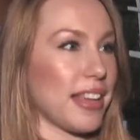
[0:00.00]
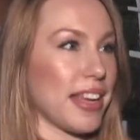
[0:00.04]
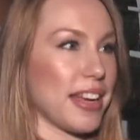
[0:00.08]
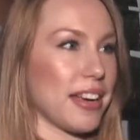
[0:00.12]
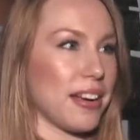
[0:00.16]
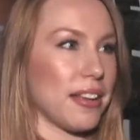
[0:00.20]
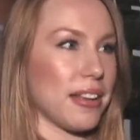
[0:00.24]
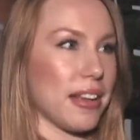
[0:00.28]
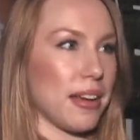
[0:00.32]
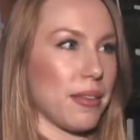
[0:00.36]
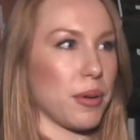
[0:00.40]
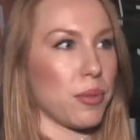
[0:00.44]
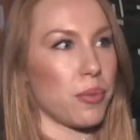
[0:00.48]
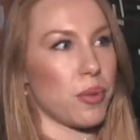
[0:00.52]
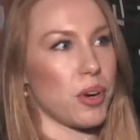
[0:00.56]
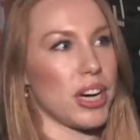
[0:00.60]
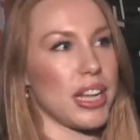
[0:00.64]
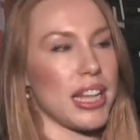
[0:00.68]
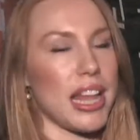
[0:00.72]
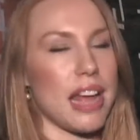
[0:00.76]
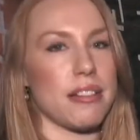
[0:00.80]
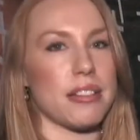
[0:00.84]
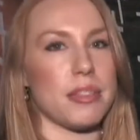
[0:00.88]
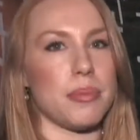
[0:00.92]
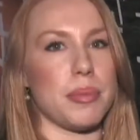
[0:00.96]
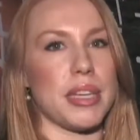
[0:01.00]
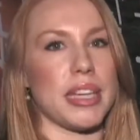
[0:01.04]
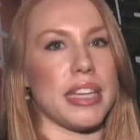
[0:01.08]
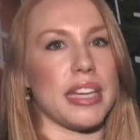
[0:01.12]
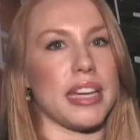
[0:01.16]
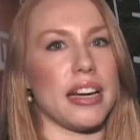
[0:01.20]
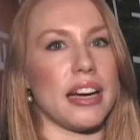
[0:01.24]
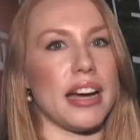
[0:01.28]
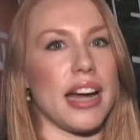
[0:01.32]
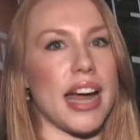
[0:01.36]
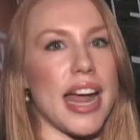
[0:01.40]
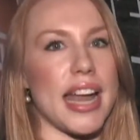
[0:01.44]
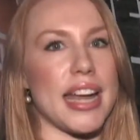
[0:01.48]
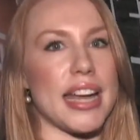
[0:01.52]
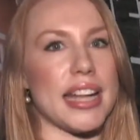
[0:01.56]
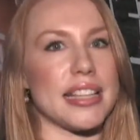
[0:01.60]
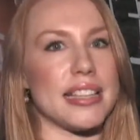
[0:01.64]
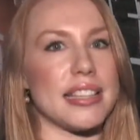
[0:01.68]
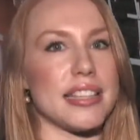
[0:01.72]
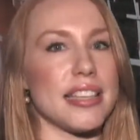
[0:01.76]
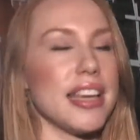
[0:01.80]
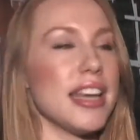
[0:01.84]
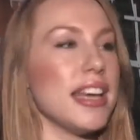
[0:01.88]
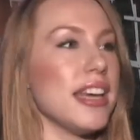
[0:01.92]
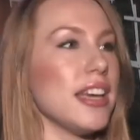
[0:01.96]
They don't. I mean, we're allowed to be here, and
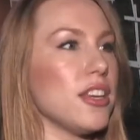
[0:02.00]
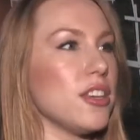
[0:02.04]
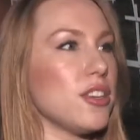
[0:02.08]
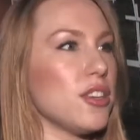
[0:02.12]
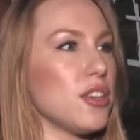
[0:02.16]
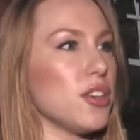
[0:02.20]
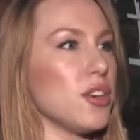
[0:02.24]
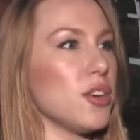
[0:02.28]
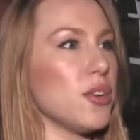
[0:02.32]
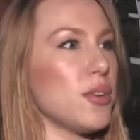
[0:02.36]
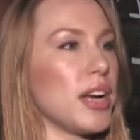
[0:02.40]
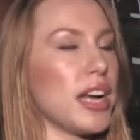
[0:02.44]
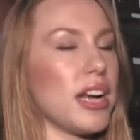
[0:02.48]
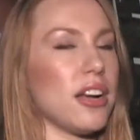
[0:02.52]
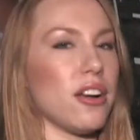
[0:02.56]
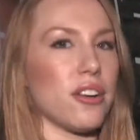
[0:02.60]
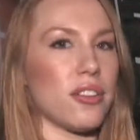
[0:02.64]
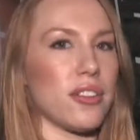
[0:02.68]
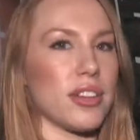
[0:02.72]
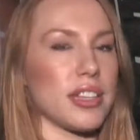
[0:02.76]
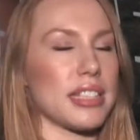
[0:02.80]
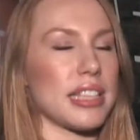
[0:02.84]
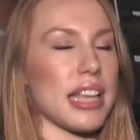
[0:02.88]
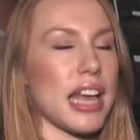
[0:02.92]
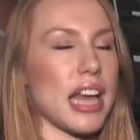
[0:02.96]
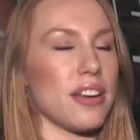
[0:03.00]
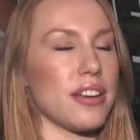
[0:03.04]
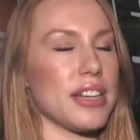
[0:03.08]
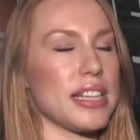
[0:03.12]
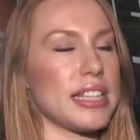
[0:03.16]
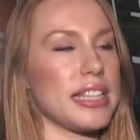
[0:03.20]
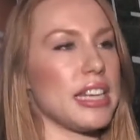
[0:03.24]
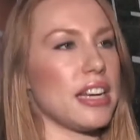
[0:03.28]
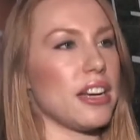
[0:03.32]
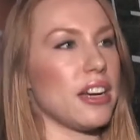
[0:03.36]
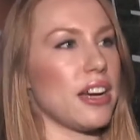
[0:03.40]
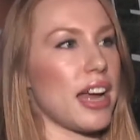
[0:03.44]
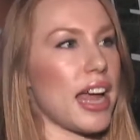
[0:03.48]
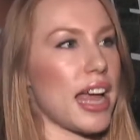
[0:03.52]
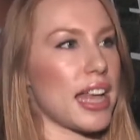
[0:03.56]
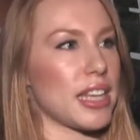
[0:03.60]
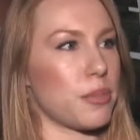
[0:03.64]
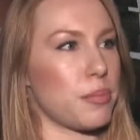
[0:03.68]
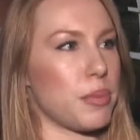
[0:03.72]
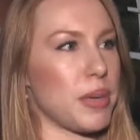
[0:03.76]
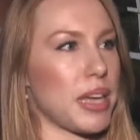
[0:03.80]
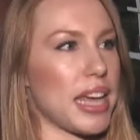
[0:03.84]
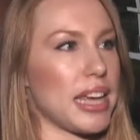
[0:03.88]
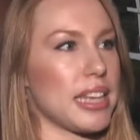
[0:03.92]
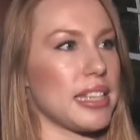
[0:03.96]
it's you, and I know Chris Slattery's here,
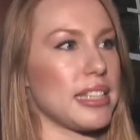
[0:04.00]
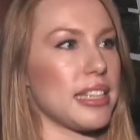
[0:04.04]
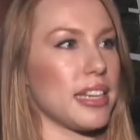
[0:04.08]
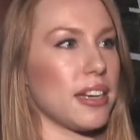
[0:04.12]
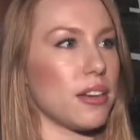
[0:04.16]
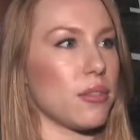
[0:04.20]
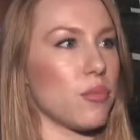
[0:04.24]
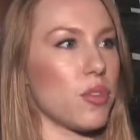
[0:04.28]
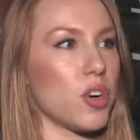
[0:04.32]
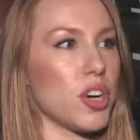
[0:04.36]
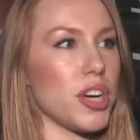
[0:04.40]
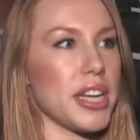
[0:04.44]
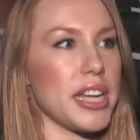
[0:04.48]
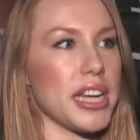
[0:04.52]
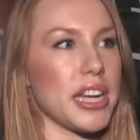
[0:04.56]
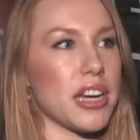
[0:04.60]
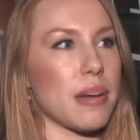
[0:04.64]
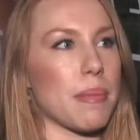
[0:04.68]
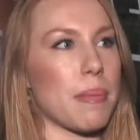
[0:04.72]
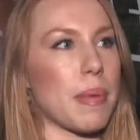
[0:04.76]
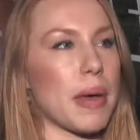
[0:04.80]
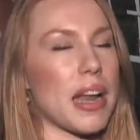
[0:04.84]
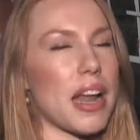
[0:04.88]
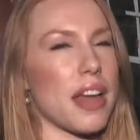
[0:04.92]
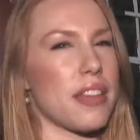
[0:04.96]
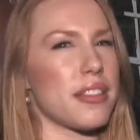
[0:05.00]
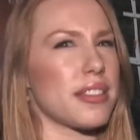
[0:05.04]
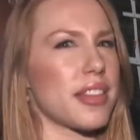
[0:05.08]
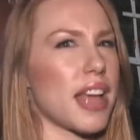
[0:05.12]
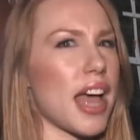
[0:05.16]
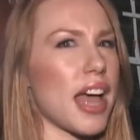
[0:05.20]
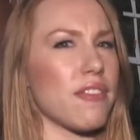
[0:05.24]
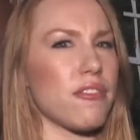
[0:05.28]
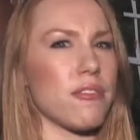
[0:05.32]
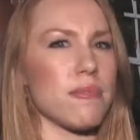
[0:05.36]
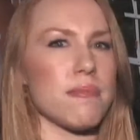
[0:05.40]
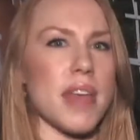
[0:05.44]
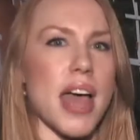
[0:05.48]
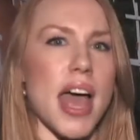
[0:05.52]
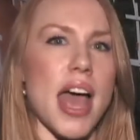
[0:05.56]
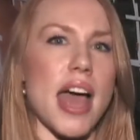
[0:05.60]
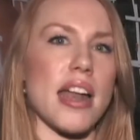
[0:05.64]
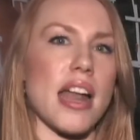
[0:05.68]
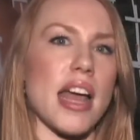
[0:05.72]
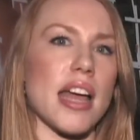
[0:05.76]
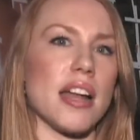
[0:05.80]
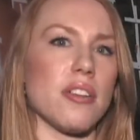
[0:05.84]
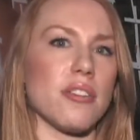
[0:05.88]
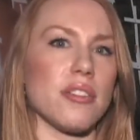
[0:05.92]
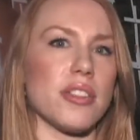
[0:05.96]
SBA's here, and we're here. But aside from
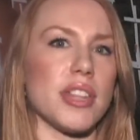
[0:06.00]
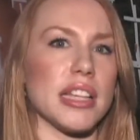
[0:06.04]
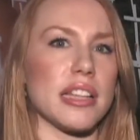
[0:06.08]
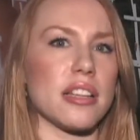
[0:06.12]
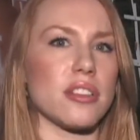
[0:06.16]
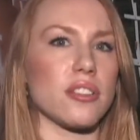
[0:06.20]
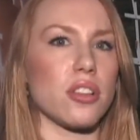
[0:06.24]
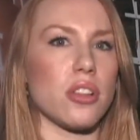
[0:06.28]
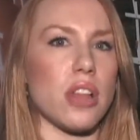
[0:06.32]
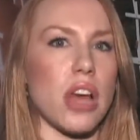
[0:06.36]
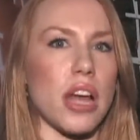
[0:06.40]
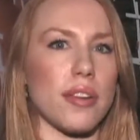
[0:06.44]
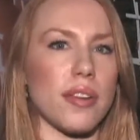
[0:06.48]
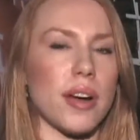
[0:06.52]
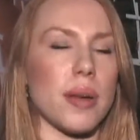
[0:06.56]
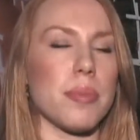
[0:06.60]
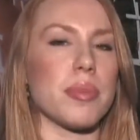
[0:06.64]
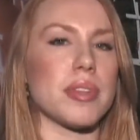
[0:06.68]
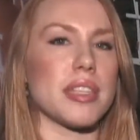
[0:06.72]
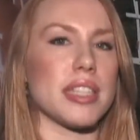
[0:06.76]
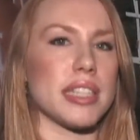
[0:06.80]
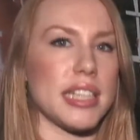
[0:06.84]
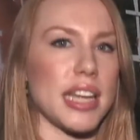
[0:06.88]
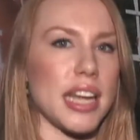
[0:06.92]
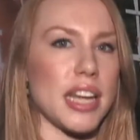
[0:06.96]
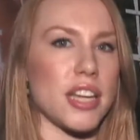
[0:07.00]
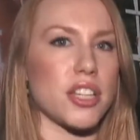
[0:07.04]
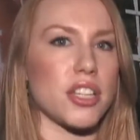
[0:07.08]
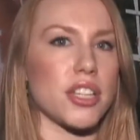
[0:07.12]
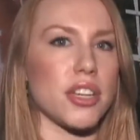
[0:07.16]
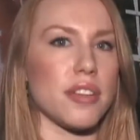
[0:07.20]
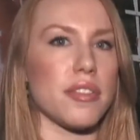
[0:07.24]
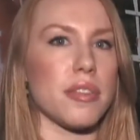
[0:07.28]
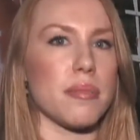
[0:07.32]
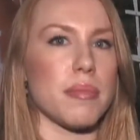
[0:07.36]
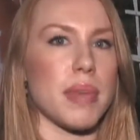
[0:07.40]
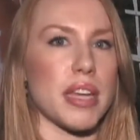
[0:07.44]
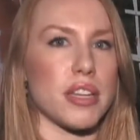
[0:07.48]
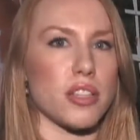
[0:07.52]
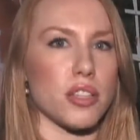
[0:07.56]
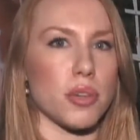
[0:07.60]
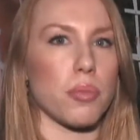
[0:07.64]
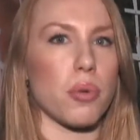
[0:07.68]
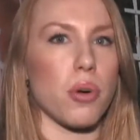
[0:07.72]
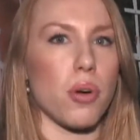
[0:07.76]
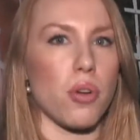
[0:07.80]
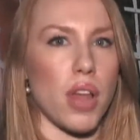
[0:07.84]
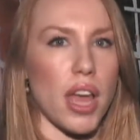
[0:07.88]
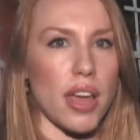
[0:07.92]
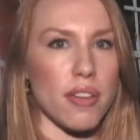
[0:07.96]
that, I don't think there's a lot of representation of the major
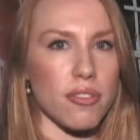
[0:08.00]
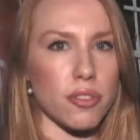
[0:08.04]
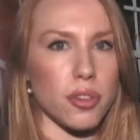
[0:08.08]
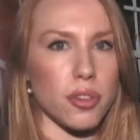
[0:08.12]
pro-life